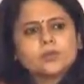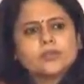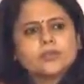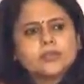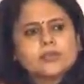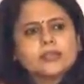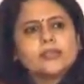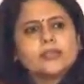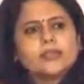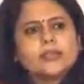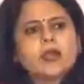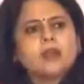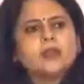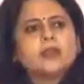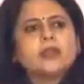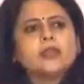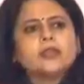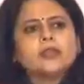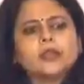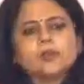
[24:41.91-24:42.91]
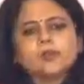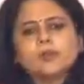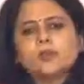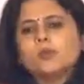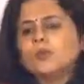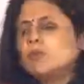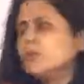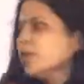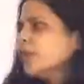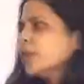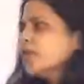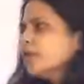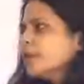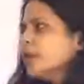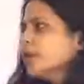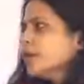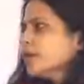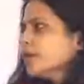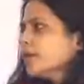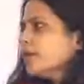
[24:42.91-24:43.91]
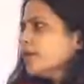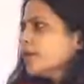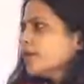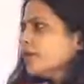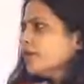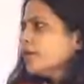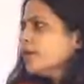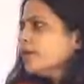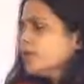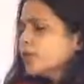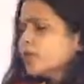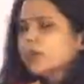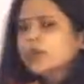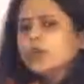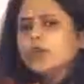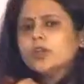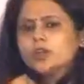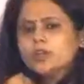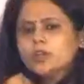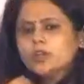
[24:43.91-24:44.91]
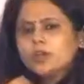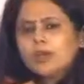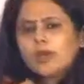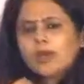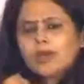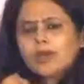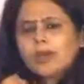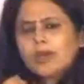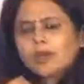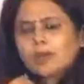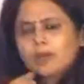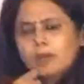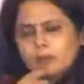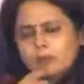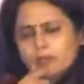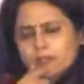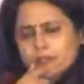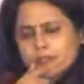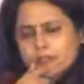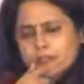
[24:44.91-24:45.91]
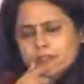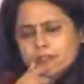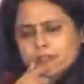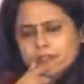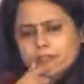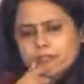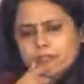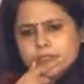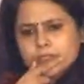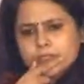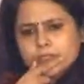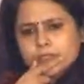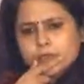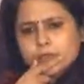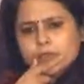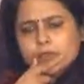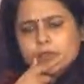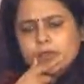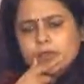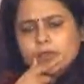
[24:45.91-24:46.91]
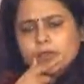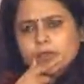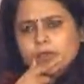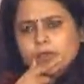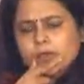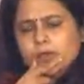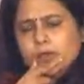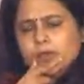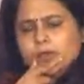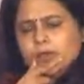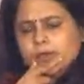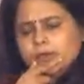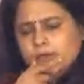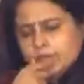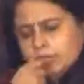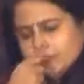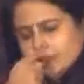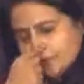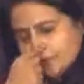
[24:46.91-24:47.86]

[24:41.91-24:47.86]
still the hunger in them to go and, So, I remember in HSBC, we used to have this